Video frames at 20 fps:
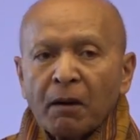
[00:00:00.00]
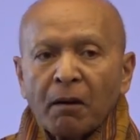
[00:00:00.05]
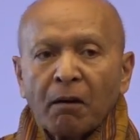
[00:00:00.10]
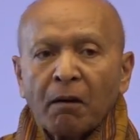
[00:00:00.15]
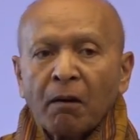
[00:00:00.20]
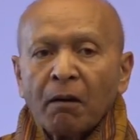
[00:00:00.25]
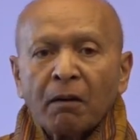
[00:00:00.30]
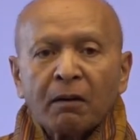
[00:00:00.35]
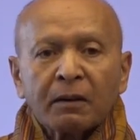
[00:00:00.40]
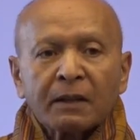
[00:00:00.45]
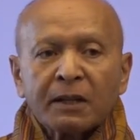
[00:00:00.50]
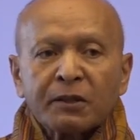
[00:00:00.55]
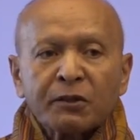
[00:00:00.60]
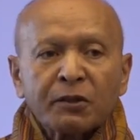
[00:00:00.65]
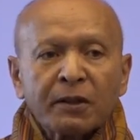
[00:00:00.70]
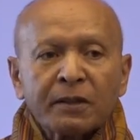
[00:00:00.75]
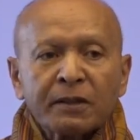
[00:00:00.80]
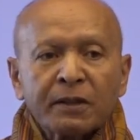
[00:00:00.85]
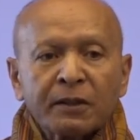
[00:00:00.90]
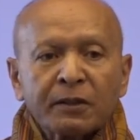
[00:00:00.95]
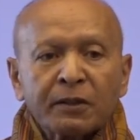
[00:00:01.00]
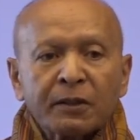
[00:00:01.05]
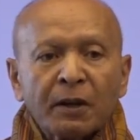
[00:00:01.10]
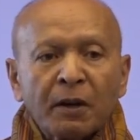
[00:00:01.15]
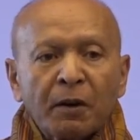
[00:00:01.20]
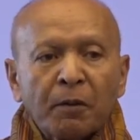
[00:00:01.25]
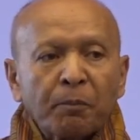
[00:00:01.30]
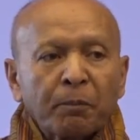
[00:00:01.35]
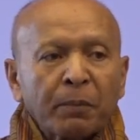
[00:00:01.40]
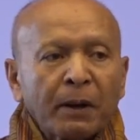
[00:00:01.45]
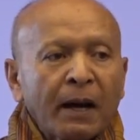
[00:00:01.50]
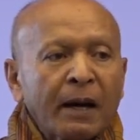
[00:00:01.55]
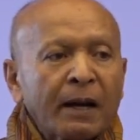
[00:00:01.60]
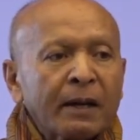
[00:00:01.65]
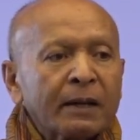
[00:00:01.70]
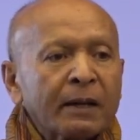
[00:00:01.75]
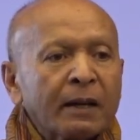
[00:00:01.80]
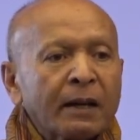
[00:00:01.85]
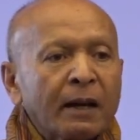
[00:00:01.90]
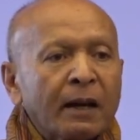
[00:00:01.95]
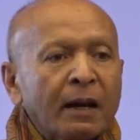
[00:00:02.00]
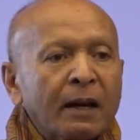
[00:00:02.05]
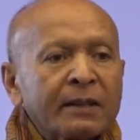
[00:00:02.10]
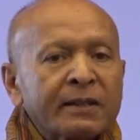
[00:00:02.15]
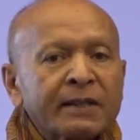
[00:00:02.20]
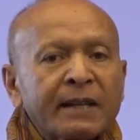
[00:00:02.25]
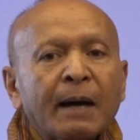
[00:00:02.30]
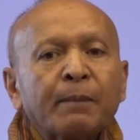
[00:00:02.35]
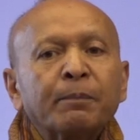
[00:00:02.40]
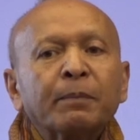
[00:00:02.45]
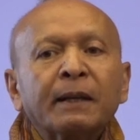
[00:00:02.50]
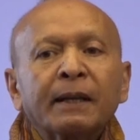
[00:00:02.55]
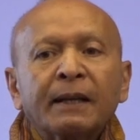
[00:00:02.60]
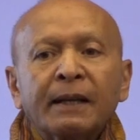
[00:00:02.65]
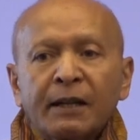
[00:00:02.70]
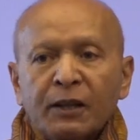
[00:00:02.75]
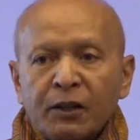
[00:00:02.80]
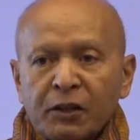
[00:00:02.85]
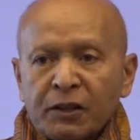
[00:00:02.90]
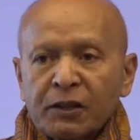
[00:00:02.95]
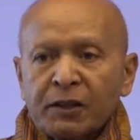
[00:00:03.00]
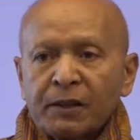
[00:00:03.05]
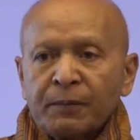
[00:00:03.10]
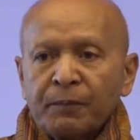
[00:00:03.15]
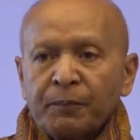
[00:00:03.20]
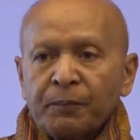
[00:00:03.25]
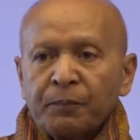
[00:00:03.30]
all the citizens plant a sapling each.